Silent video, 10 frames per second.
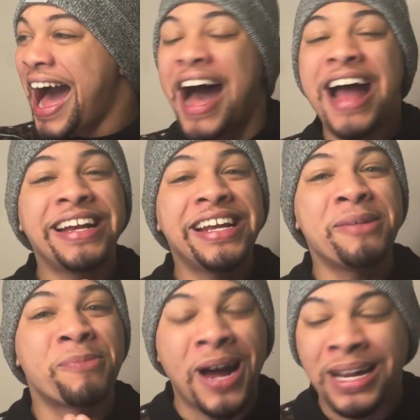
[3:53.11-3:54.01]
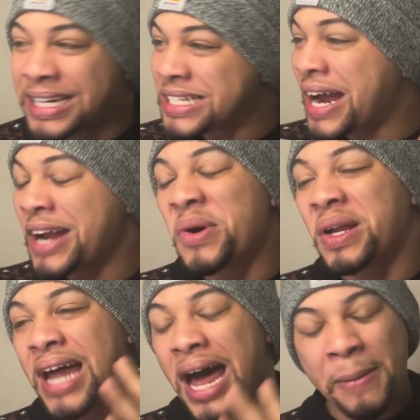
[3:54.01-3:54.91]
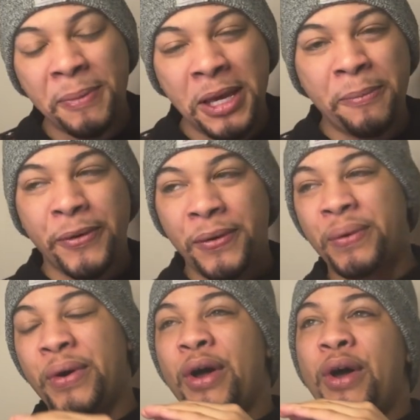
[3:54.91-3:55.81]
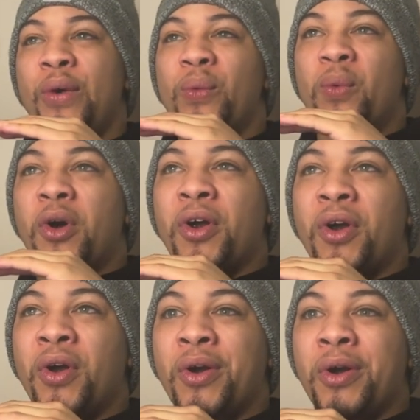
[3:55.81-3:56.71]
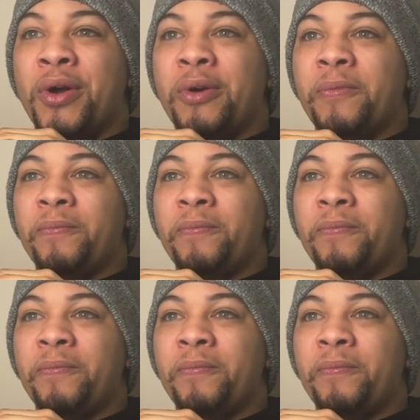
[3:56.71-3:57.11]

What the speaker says: I need Brock Lesnar. I know a lot of people were,